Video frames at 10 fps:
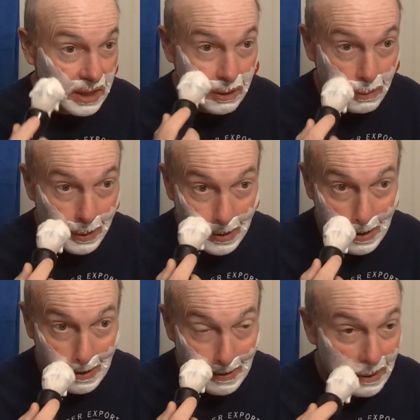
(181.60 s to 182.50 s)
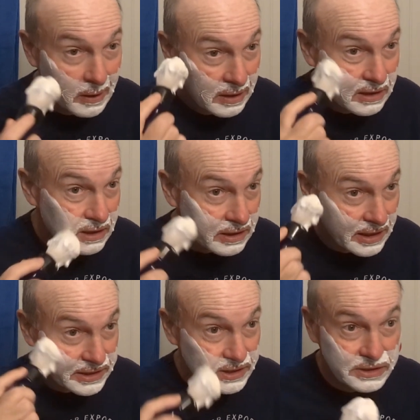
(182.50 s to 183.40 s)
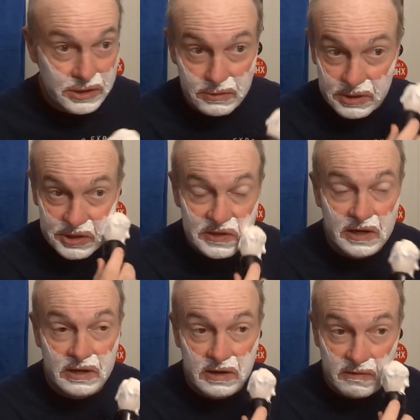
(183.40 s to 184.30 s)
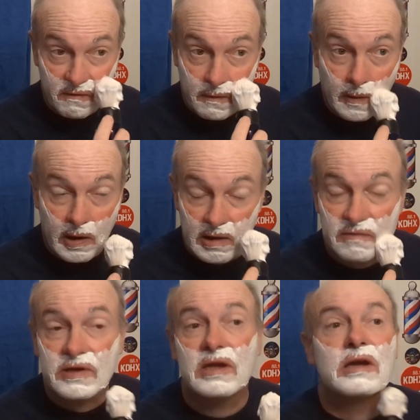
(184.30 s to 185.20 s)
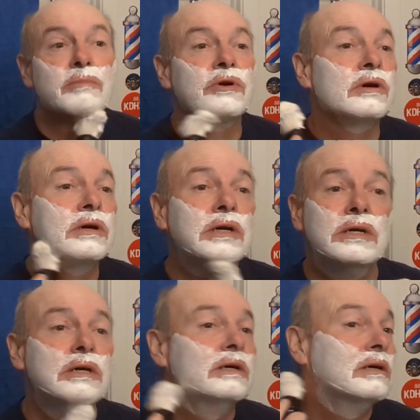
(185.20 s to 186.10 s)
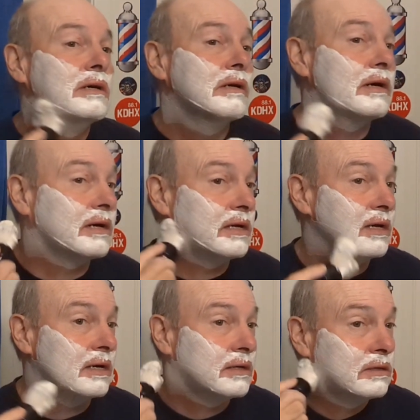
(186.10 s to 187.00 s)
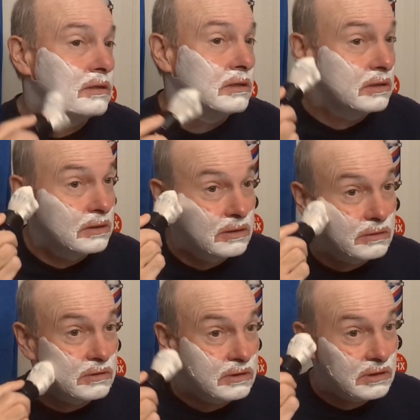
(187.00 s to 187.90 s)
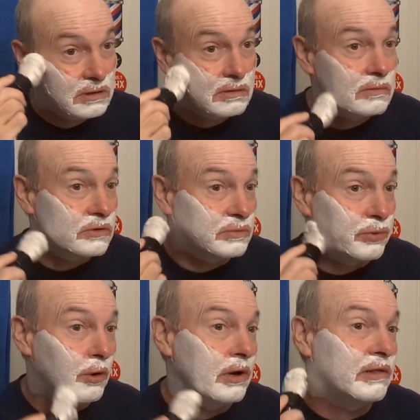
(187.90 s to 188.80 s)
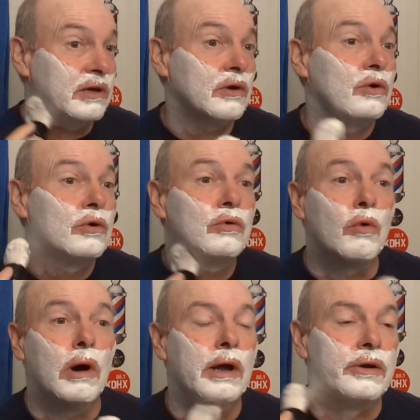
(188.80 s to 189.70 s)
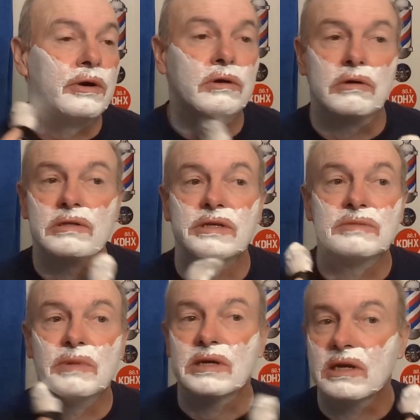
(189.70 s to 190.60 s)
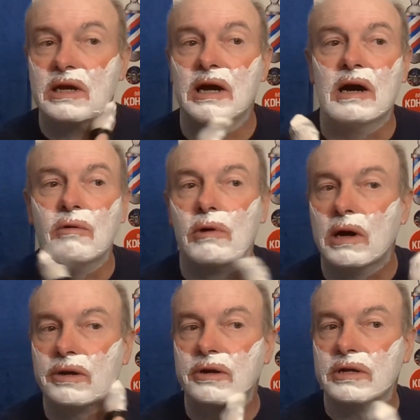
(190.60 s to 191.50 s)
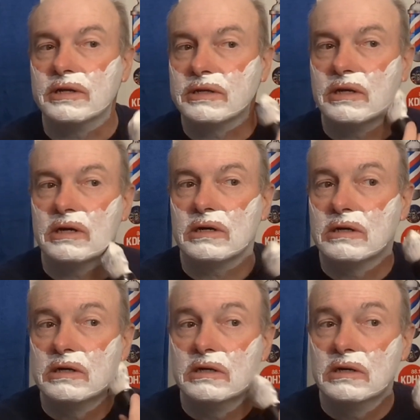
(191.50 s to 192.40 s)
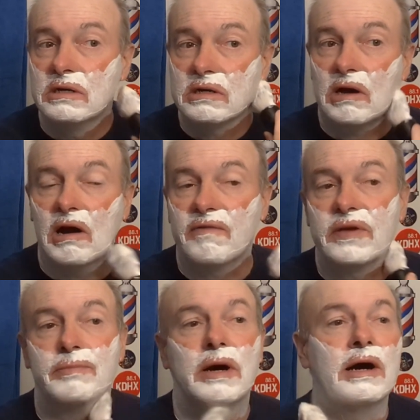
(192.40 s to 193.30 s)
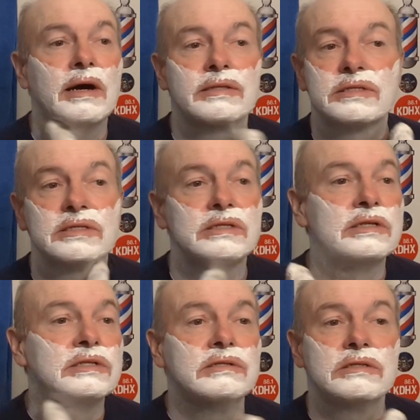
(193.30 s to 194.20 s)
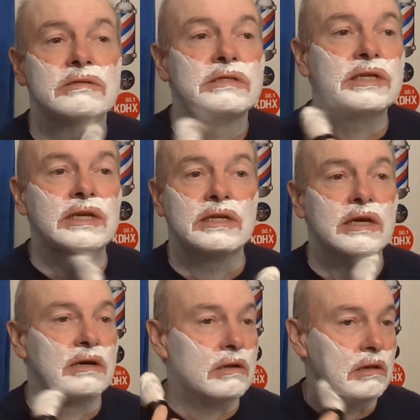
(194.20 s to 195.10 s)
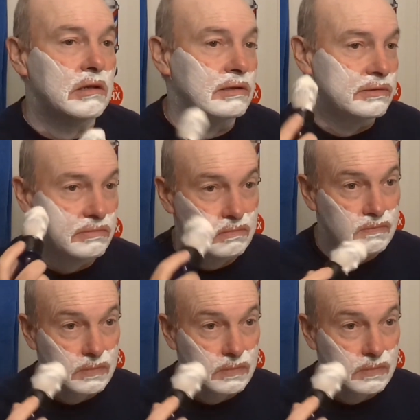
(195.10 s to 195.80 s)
shower, and I did do a shave off camera. I was boiling water, or at least making hot water in coffee pots and a tea kettle, and